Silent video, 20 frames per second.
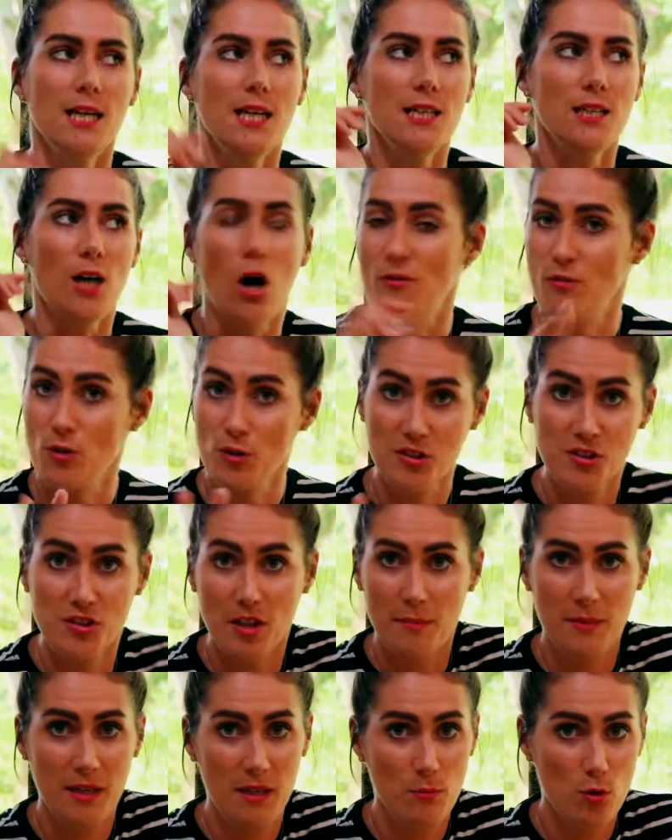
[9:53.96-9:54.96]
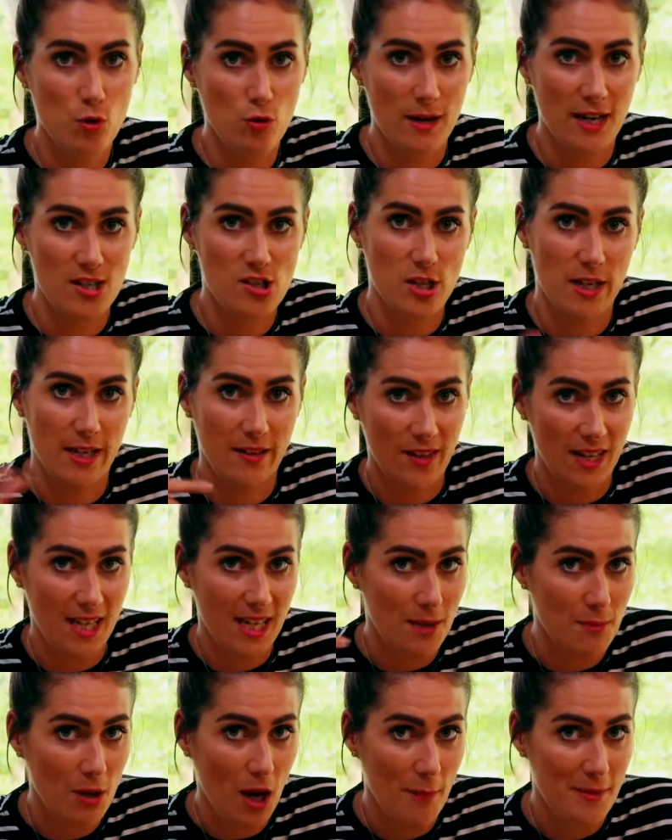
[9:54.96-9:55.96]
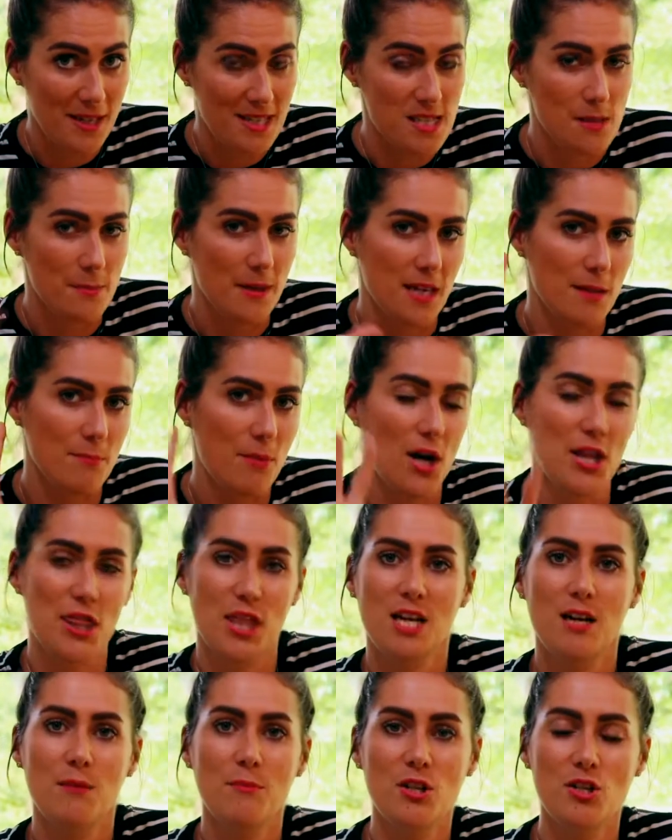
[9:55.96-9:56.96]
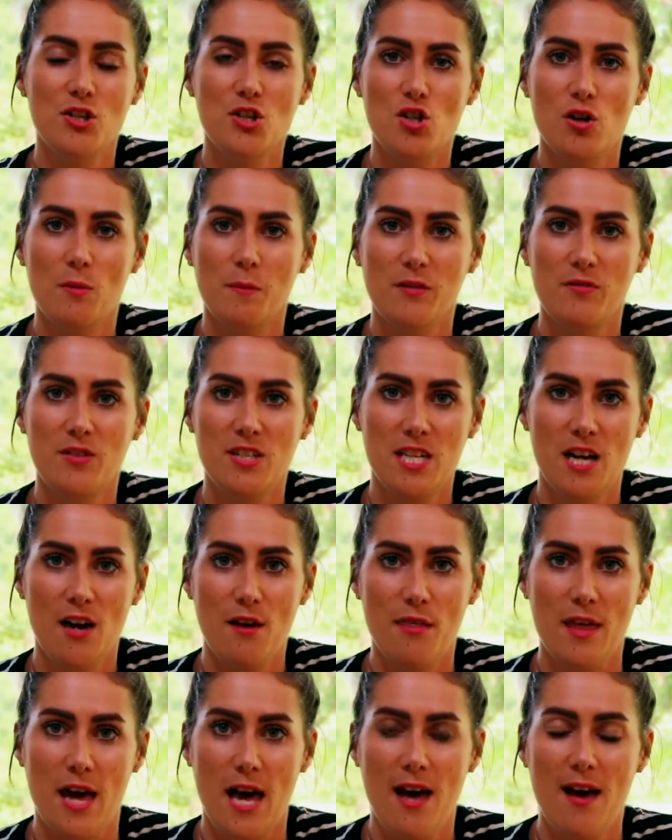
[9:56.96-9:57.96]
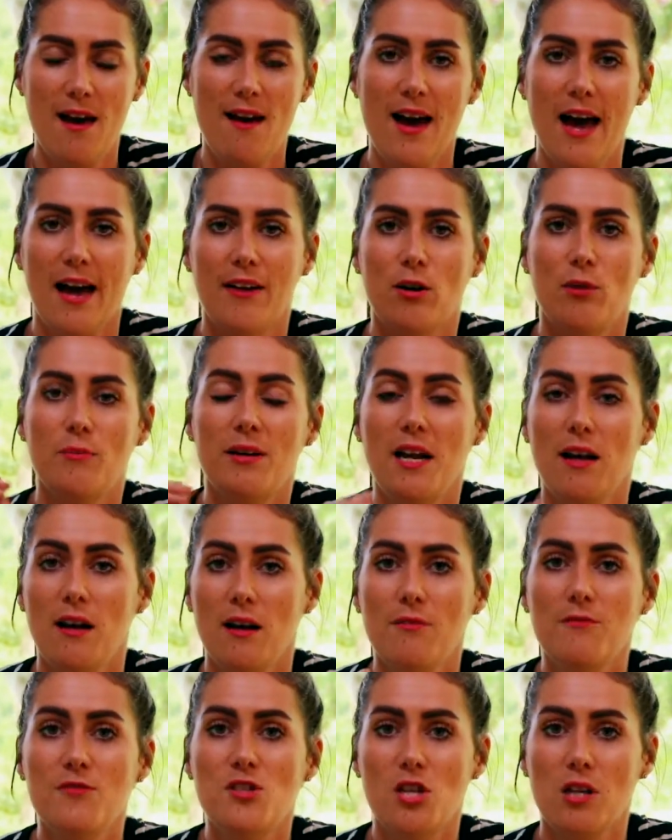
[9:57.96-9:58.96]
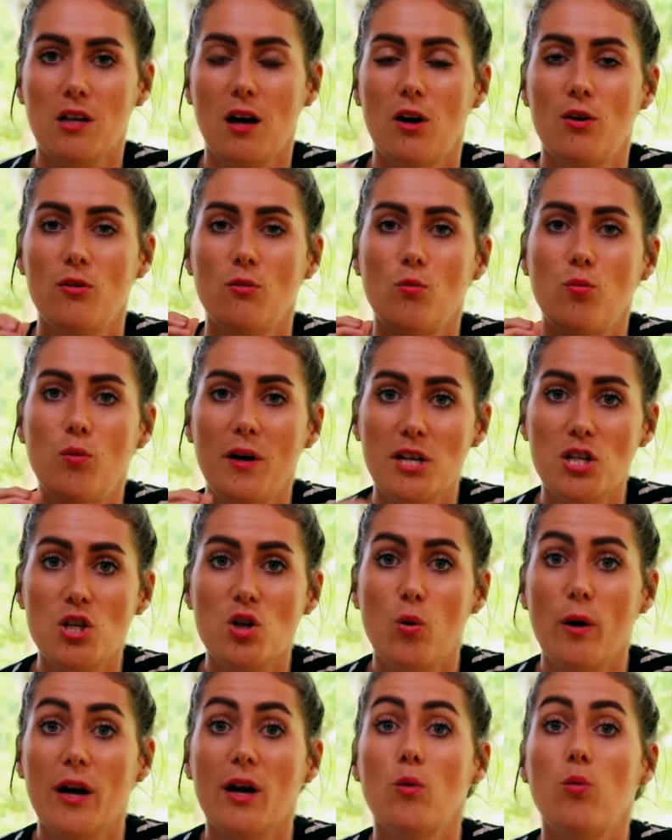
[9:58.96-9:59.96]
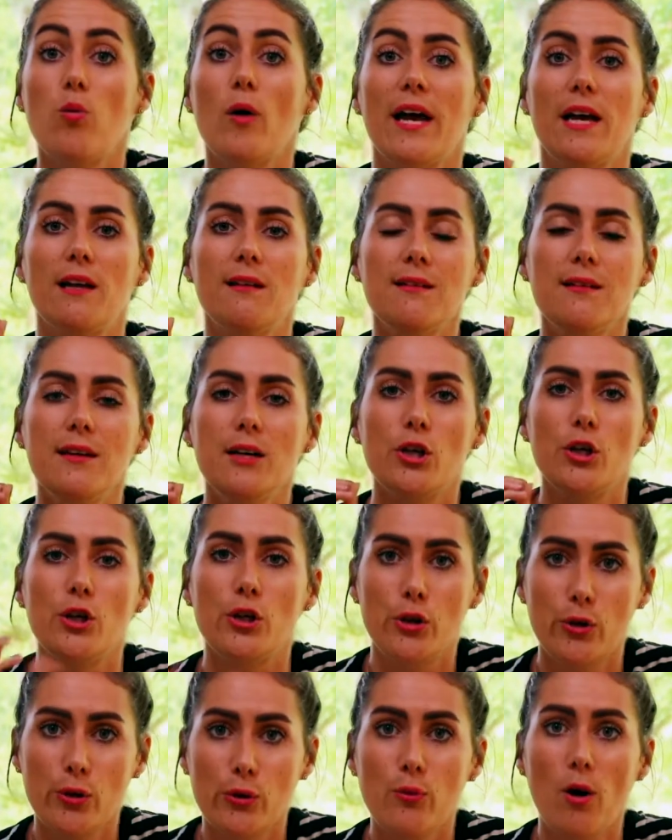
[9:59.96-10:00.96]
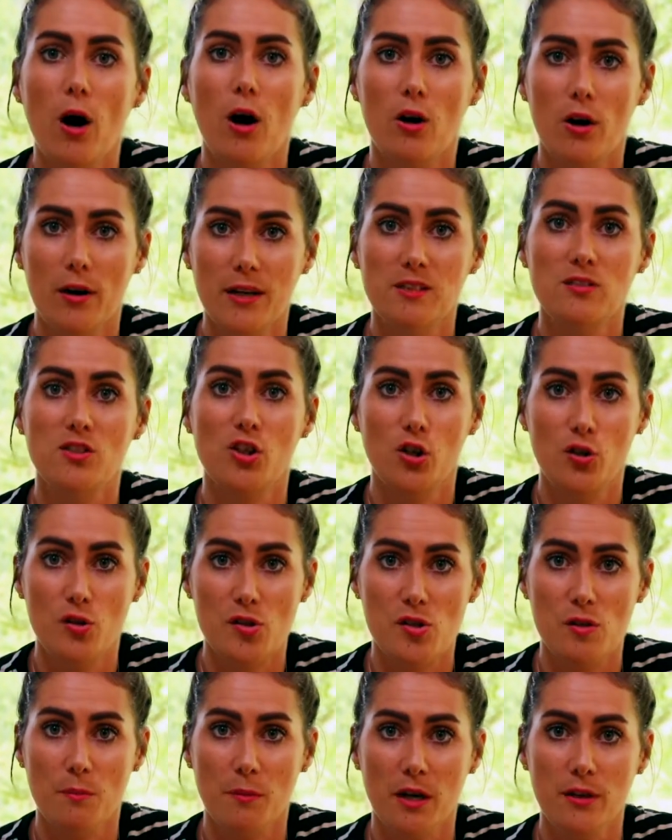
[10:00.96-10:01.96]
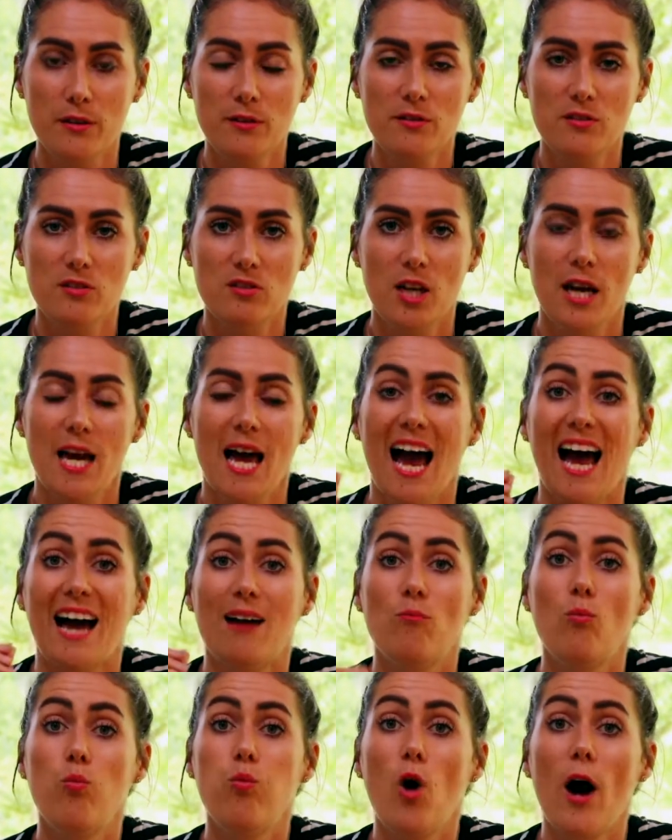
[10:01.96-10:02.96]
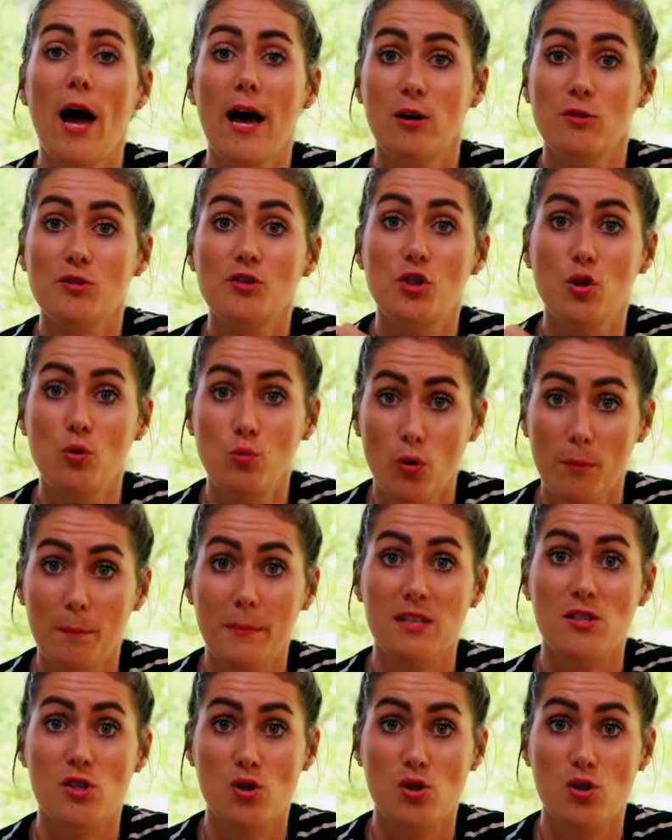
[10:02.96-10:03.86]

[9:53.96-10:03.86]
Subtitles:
I've got so many more actually, and they keep coming to me, but I think I'm going to stop the video there, and I would love to know which quick win you are going to use the most and what else you want me to